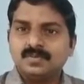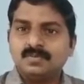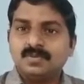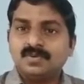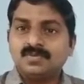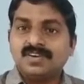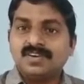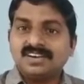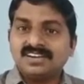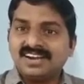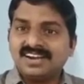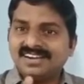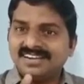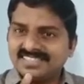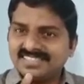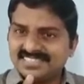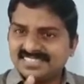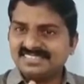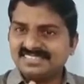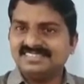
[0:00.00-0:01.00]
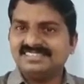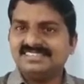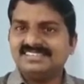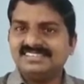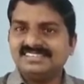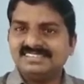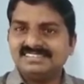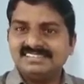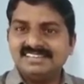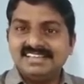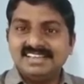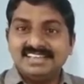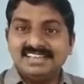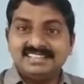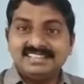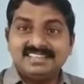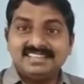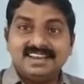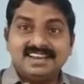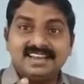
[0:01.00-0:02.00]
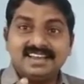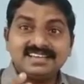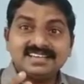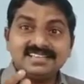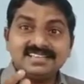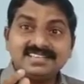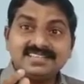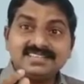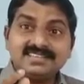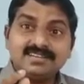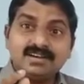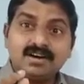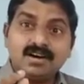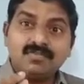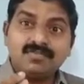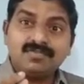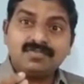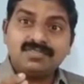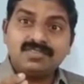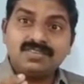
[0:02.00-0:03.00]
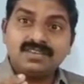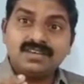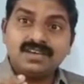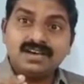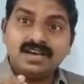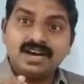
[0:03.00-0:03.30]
but one condition there, the length of the